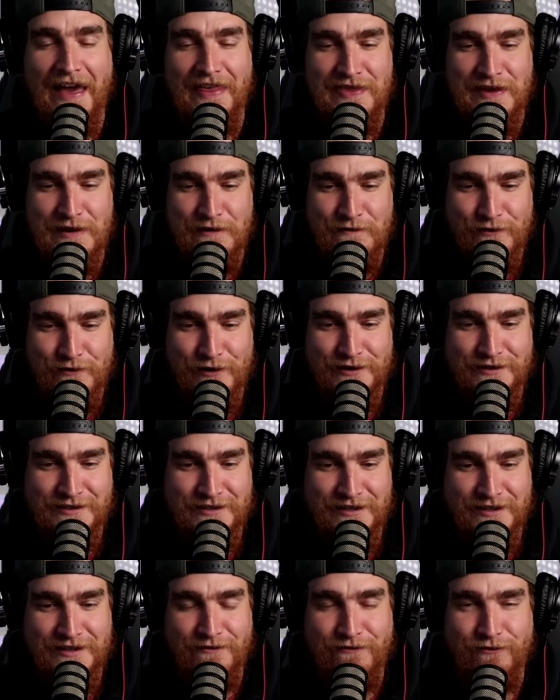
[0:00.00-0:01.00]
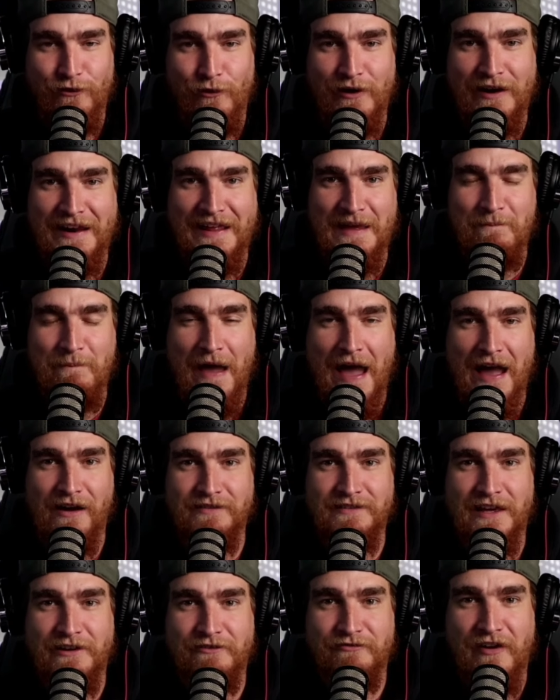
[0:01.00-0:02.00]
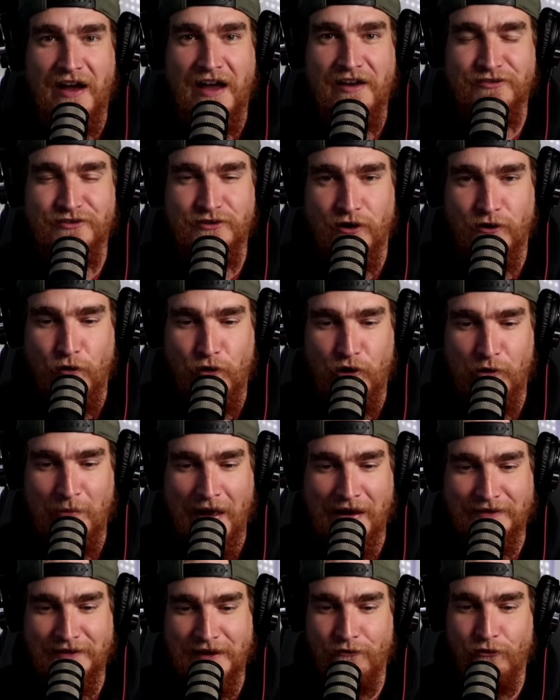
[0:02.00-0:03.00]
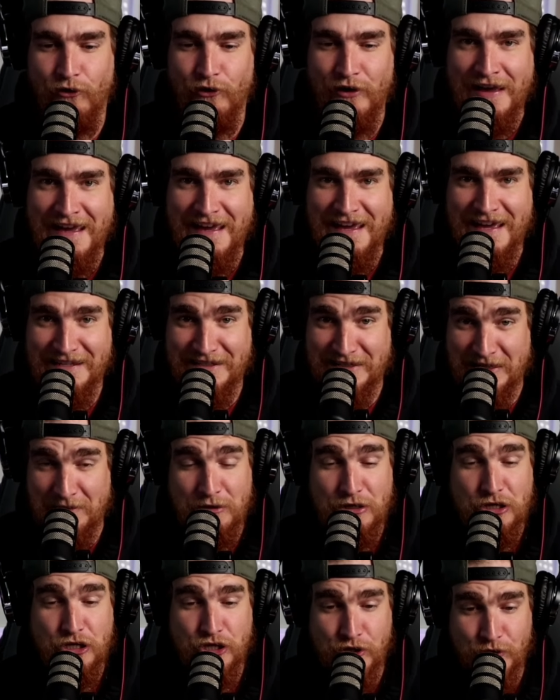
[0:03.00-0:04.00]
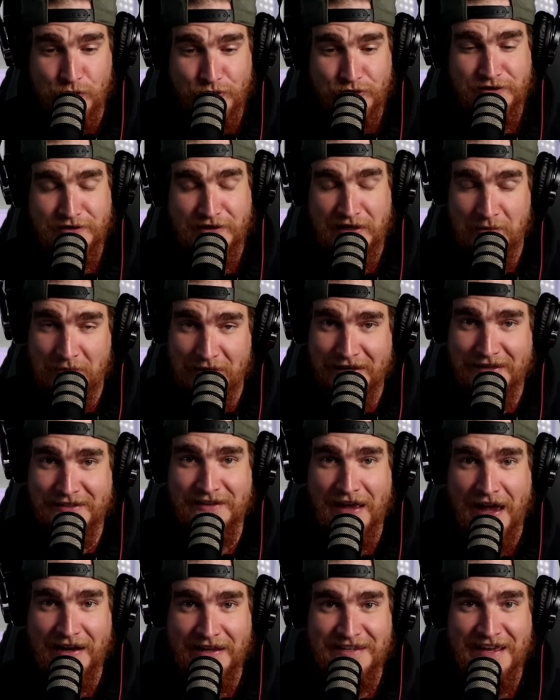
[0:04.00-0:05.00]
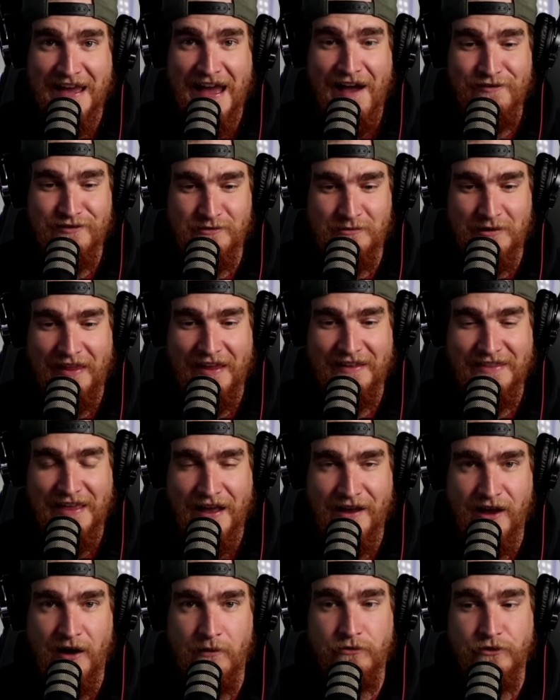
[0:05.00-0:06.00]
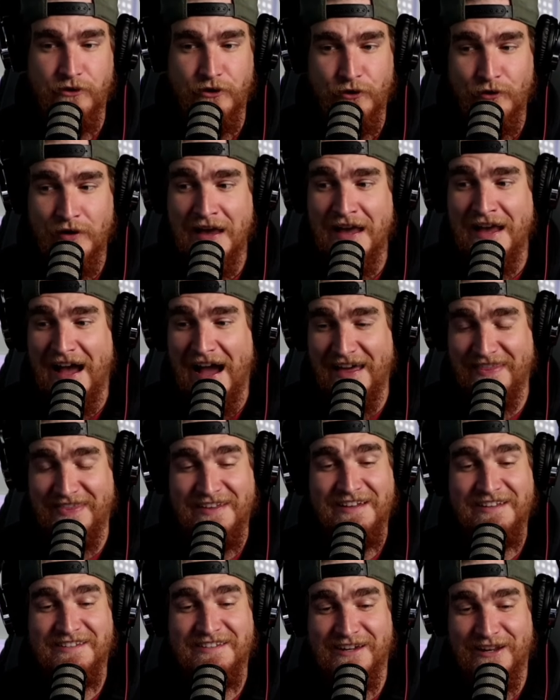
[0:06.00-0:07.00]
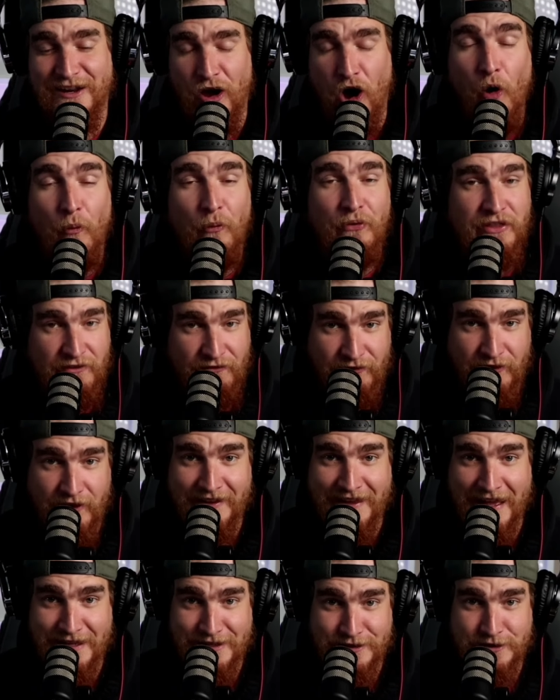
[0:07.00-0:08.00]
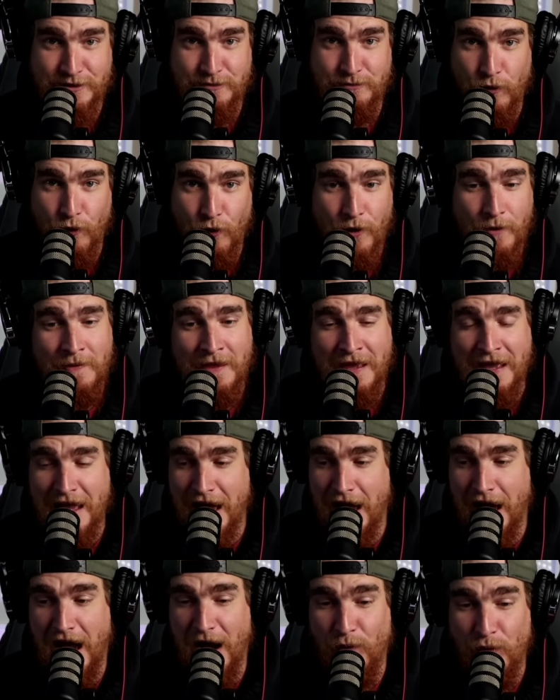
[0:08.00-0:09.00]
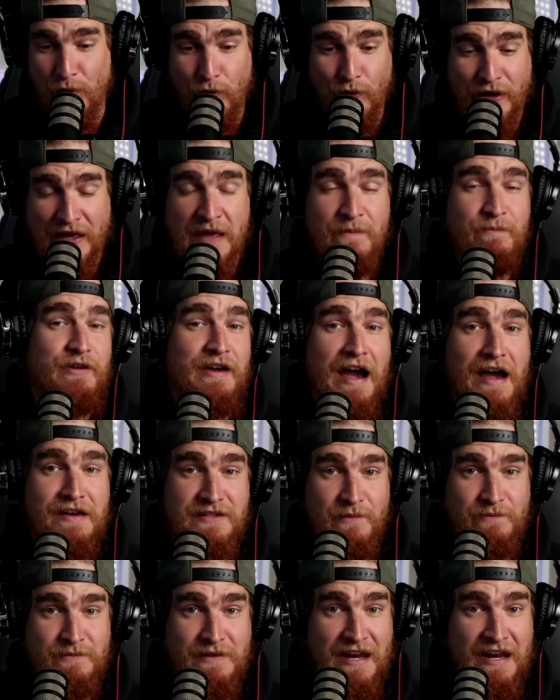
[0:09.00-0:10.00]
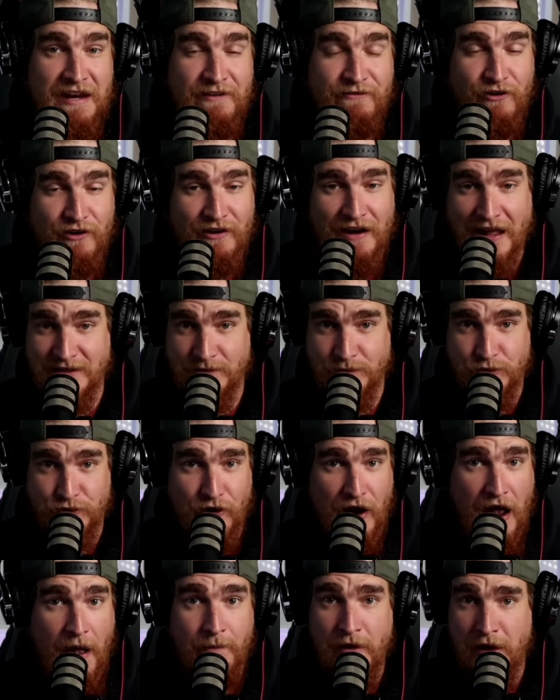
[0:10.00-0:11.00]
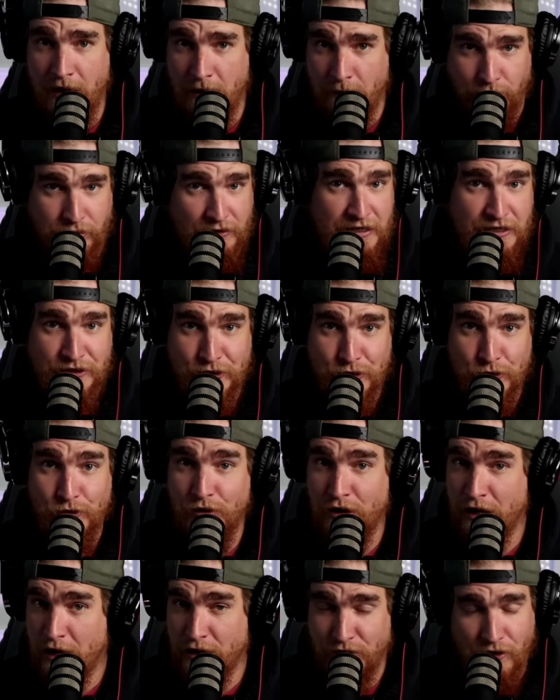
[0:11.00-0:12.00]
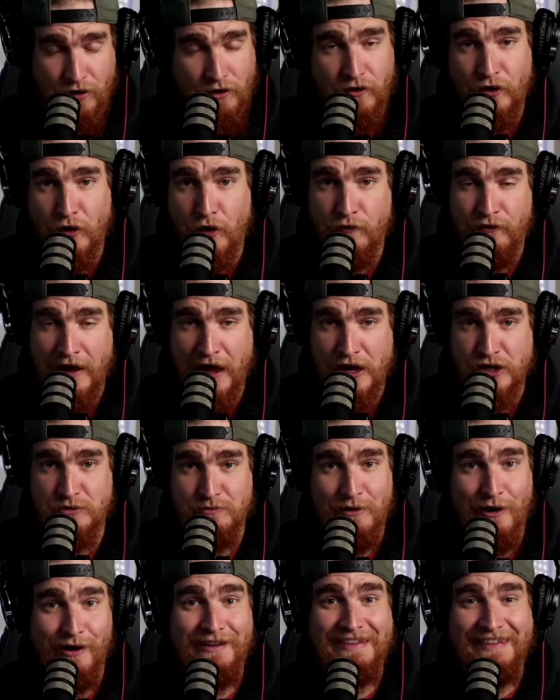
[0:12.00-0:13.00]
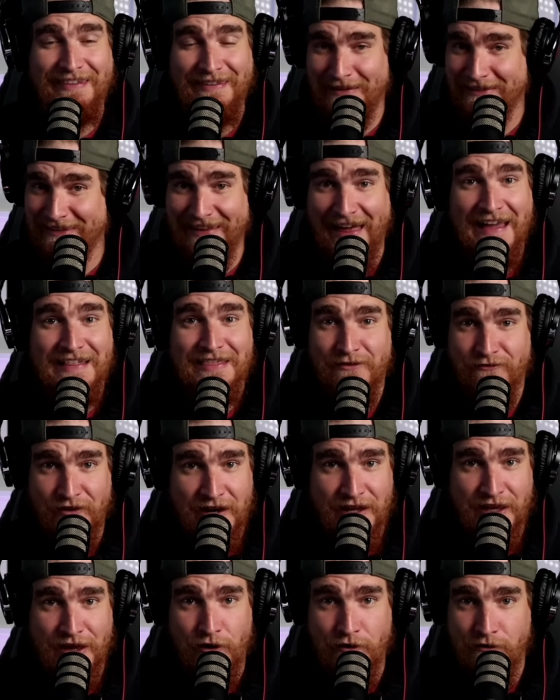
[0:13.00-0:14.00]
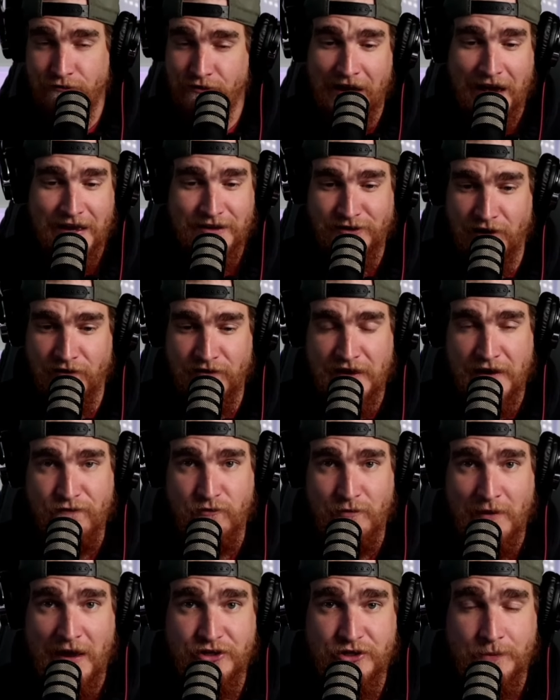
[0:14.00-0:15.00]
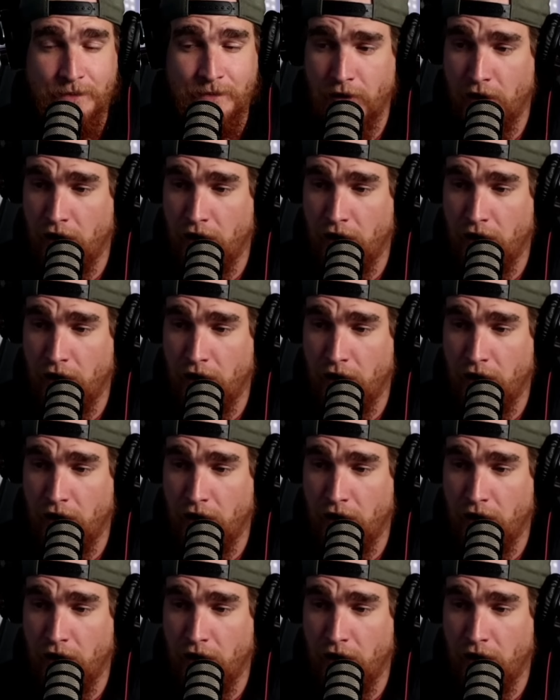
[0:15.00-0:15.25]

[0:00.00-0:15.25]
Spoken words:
I think for us the Florida to get back on that five-star quarterback level is going to be huge. It's going to be exciting to have somebody like that come through. I think it's going to open the floodgates to more. We will keep you guys updated. If you're not subscribed, please do turn on the notification bell. Like the video if you guys love the information.